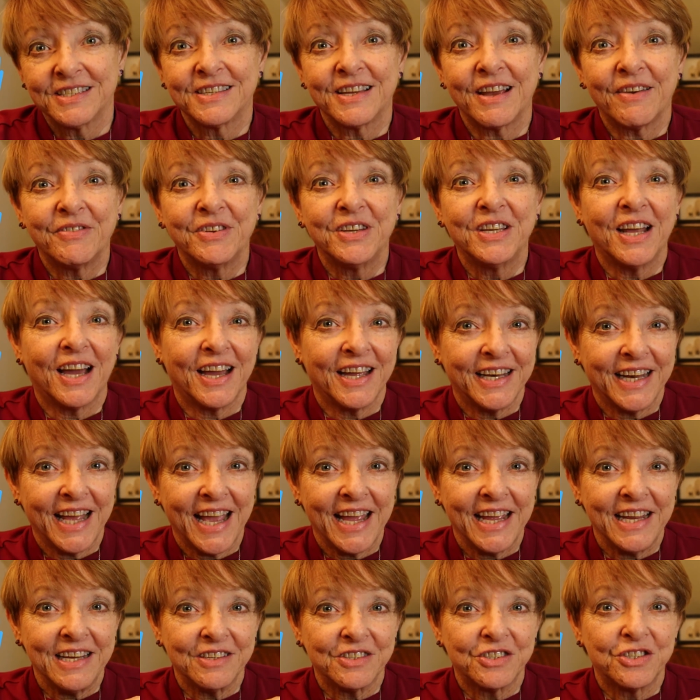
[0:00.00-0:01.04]

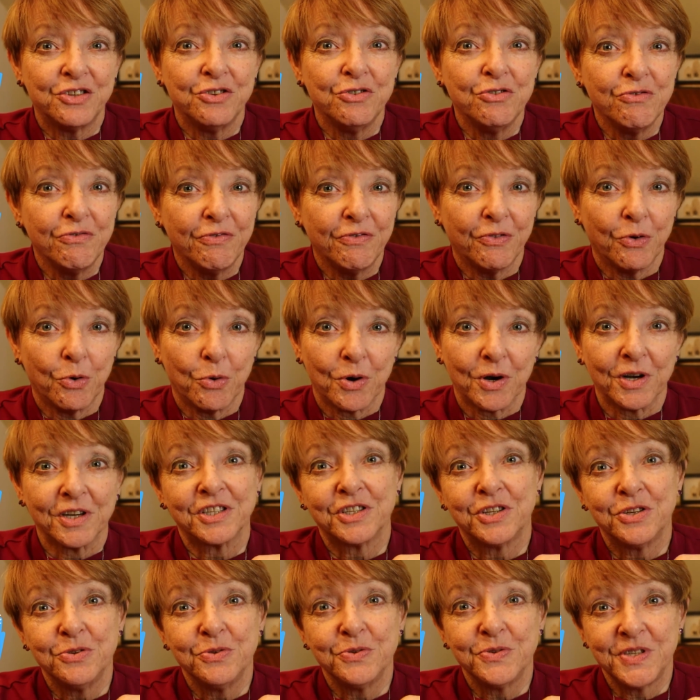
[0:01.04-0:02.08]

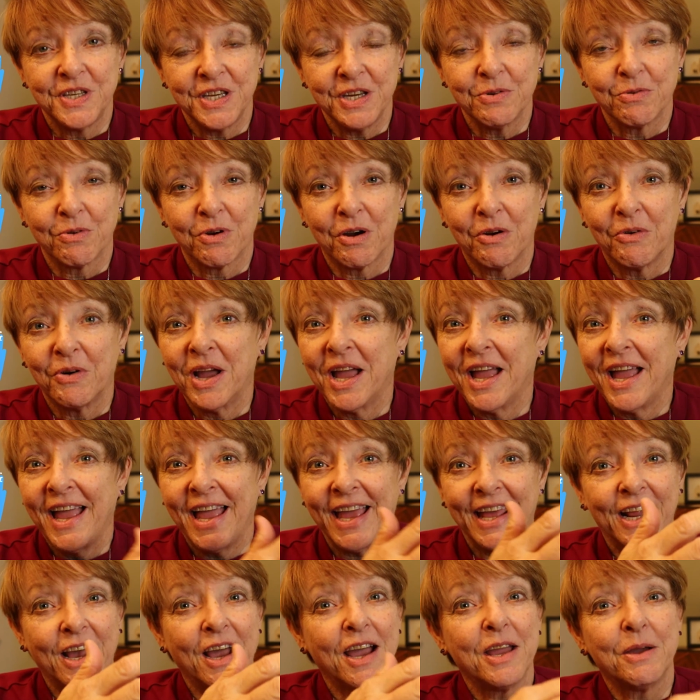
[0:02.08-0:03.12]
817-798-2420,
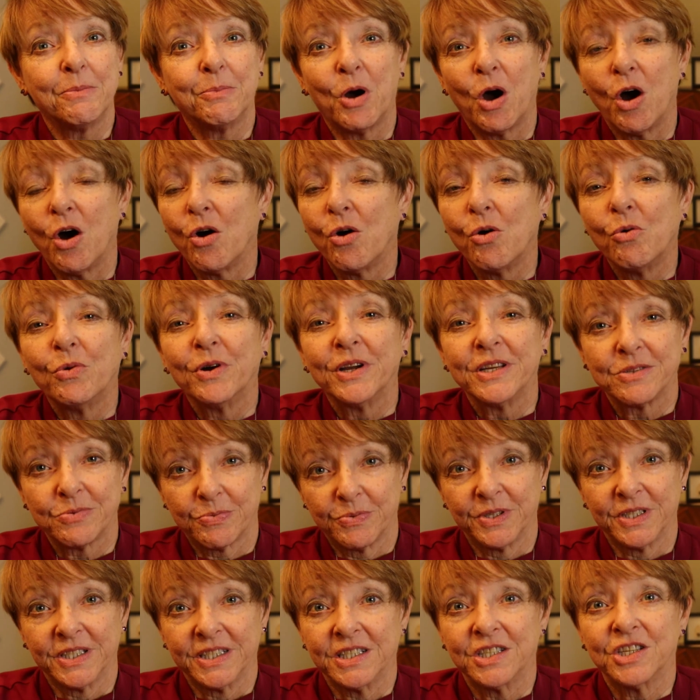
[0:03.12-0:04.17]
and I am always
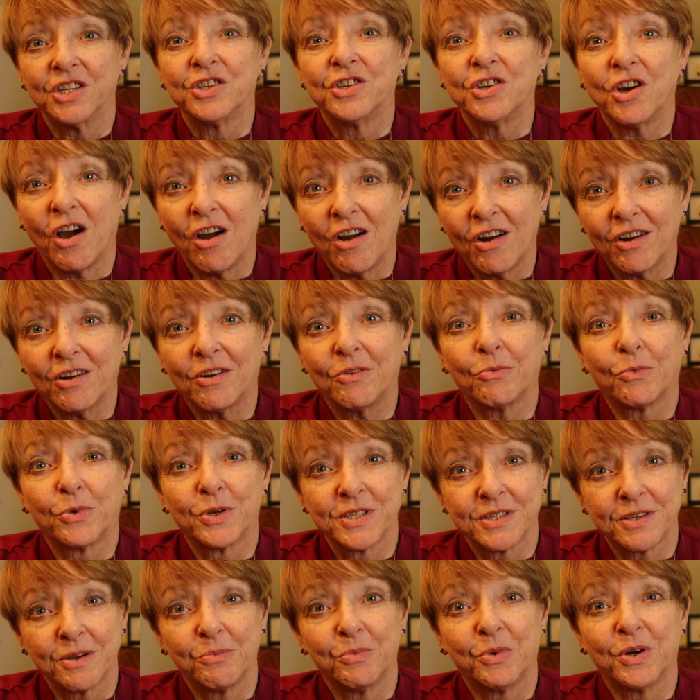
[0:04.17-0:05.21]
willing to talk
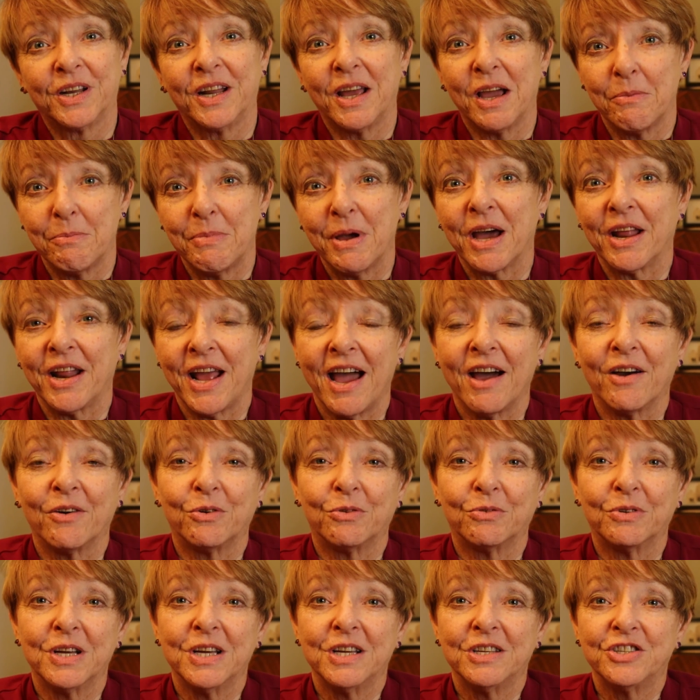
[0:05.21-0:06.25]
with someone about
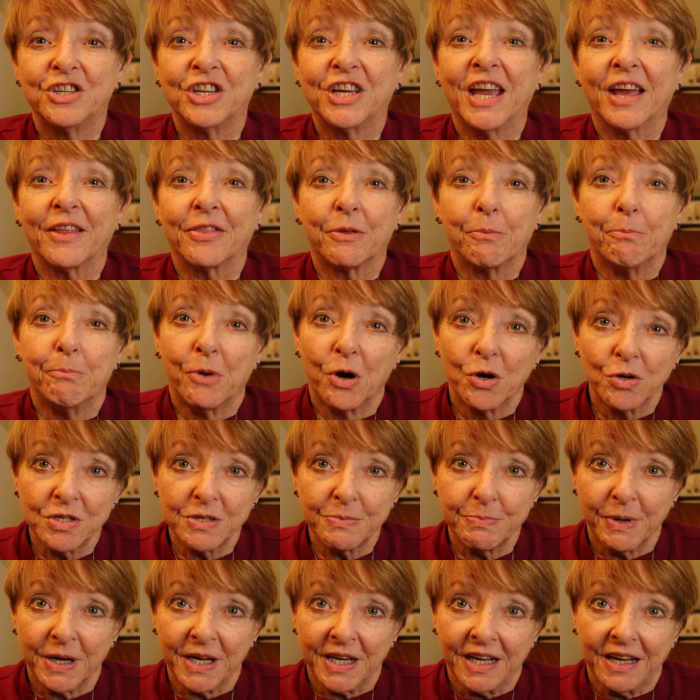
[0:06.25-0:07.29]
how to get the most
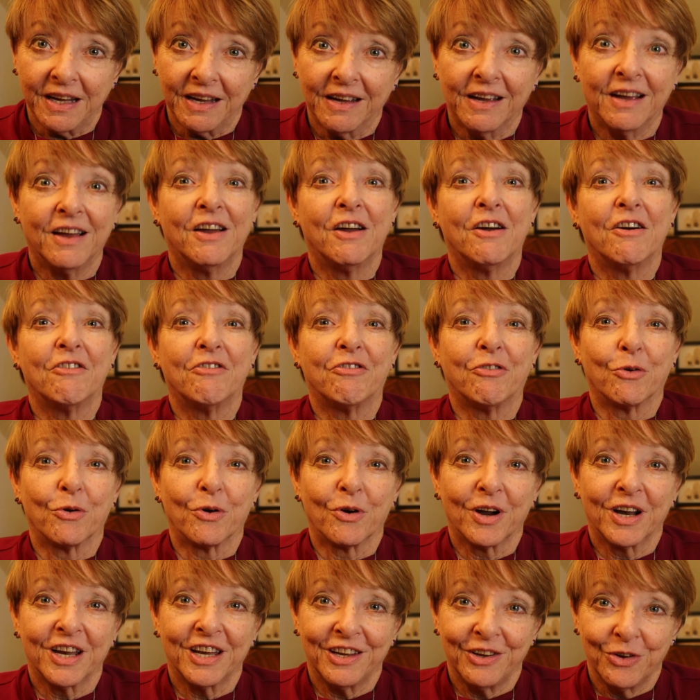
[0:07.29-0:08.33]
money
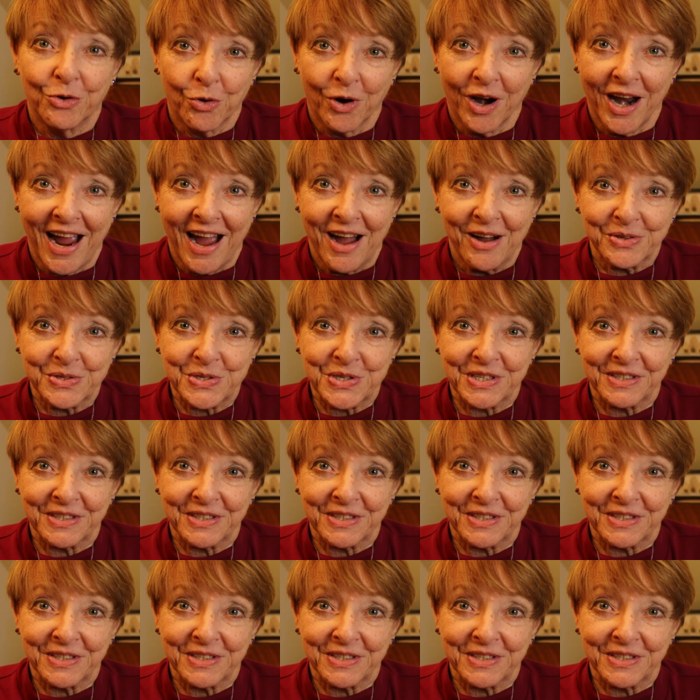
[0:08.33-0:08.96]
for your house.